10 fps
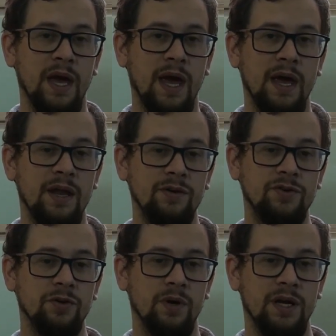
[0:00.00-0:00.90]
and
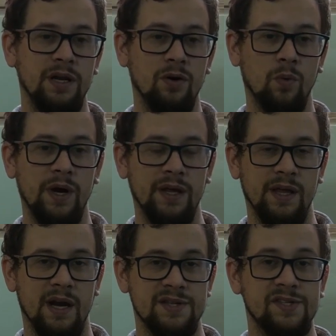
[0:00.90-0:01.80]
do it in a way
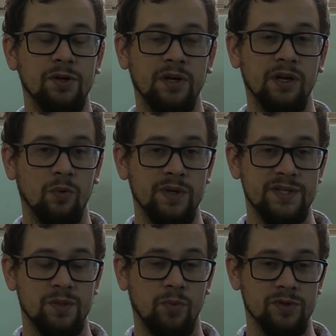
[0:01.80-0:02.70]
that I still get a
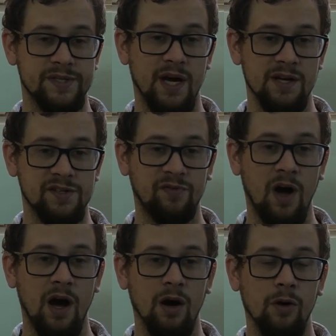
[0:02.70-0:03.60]
reasonable size
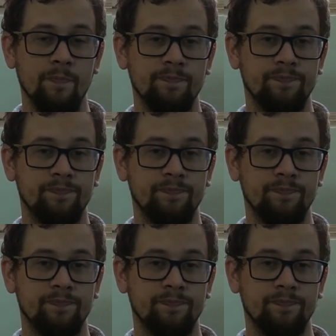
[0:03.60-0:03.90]
file.